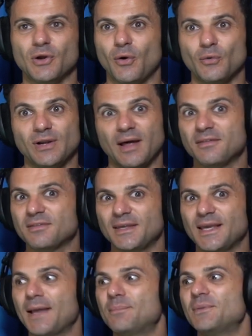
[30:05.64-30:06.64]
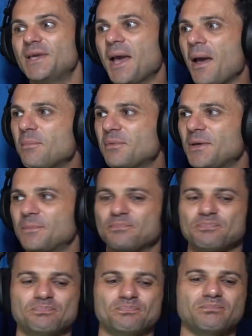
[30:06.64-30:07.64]
own nothing and be happy,
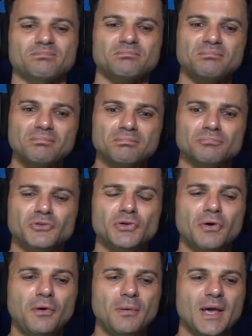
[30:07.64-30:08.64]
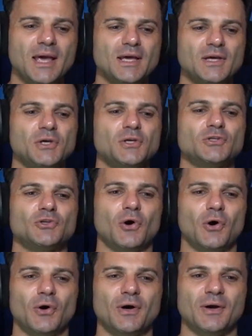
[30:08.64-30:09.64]
you know?
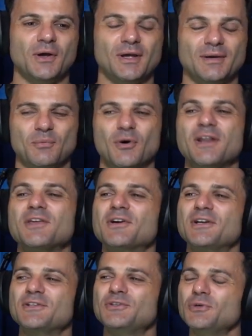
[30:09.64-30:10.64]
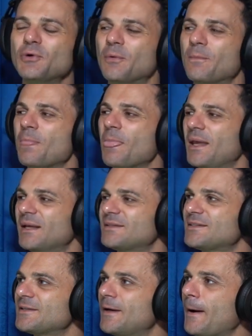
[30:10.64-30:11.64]
So what are you going to do?
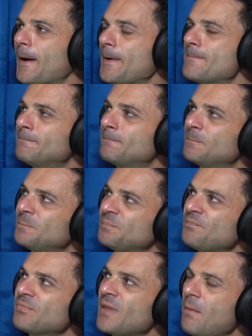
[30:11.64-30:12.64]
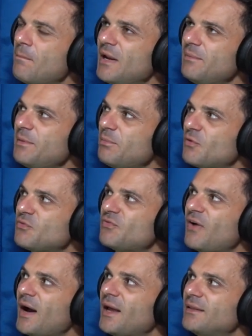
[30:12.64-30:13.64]
It's many people
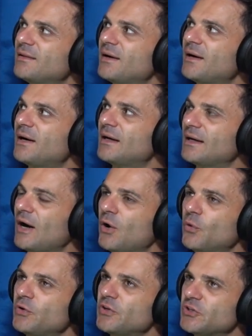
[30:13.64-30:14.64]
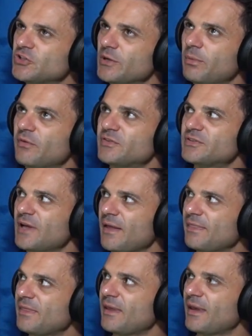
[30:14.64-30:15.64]
find ownership of
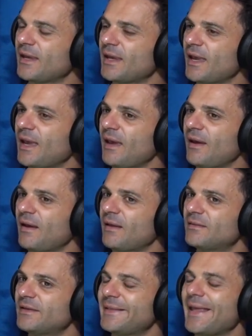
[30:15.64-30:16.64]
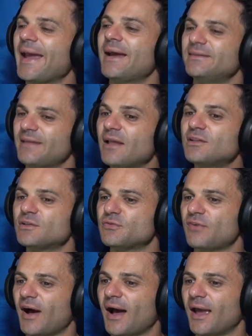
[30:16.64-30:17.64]
something and they
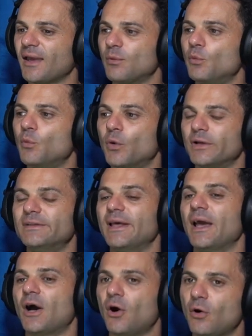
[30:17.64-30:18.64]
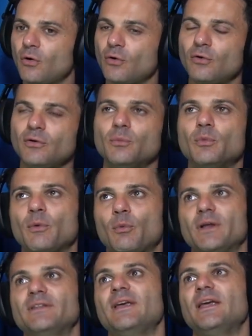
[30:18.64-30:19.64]
identify with what they own, with
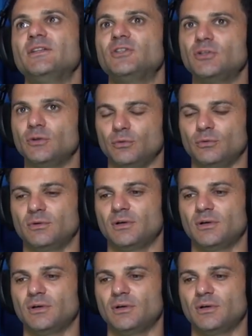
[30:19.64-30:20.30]
what they do.